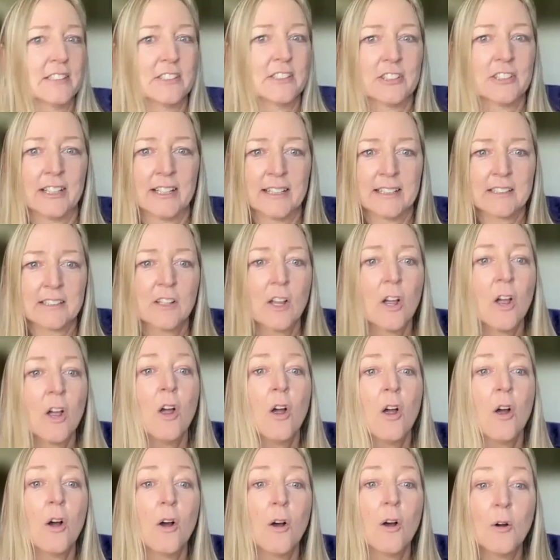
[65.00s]
trainings.
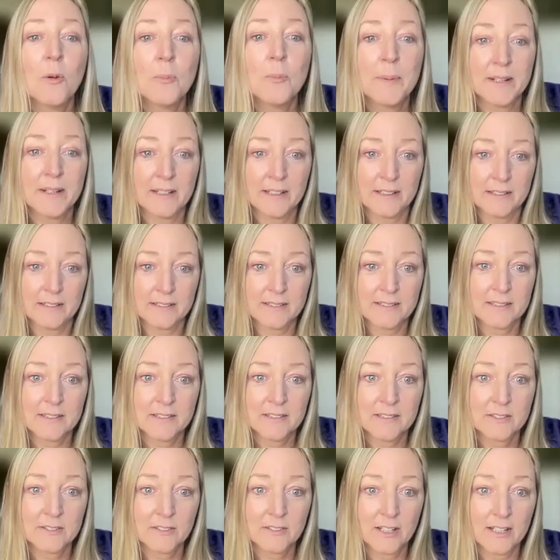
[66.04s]

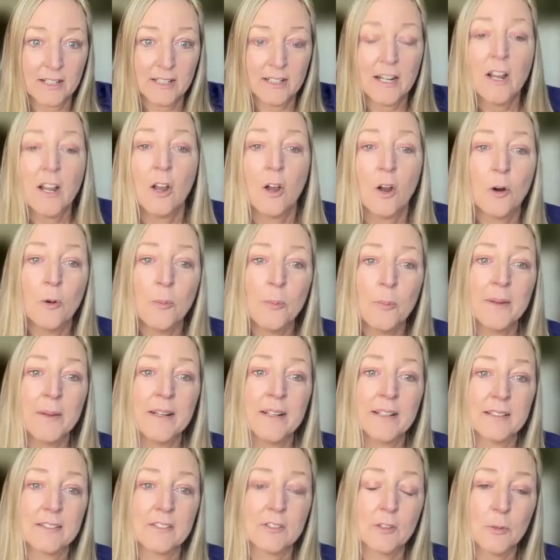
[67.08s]
Openness, right?
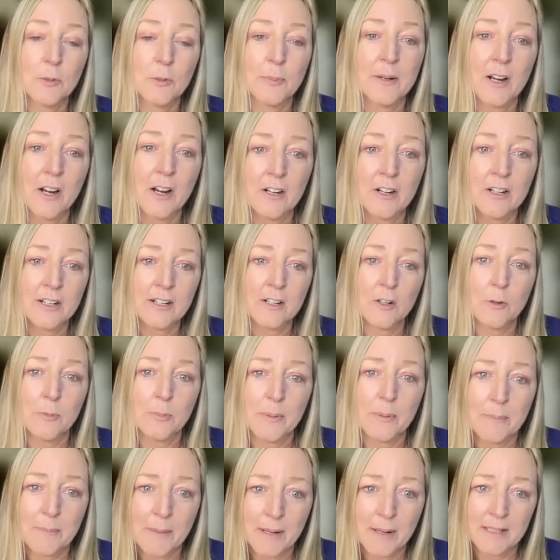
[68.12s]
Openness, open-hearted,
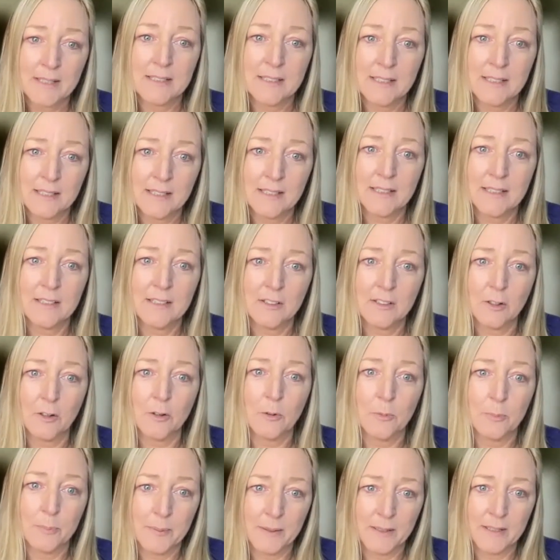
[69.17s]
open-minded,
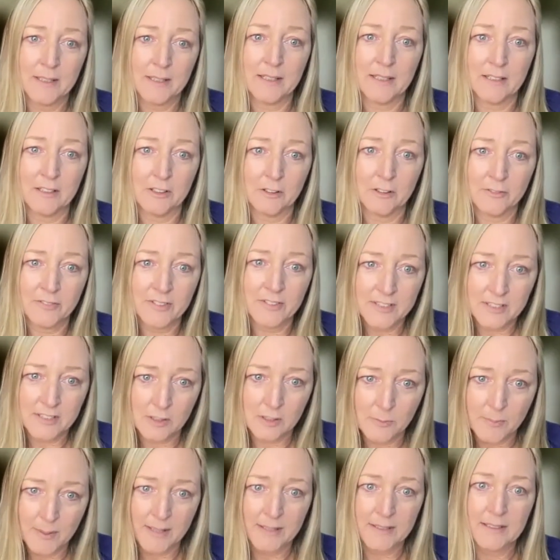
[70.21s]
open in your physical
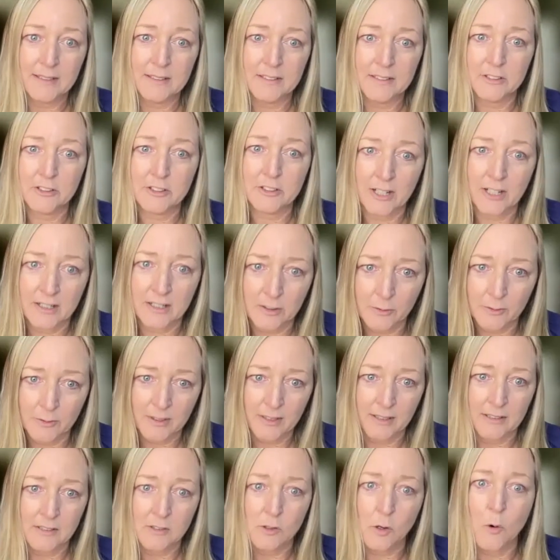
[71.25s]
body to try new
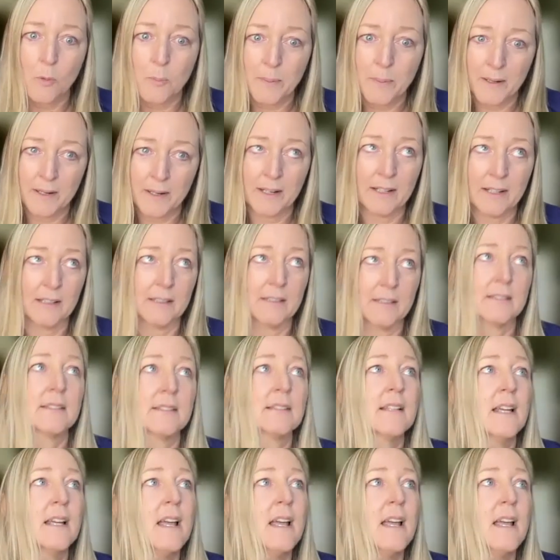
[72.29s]
things. Openness.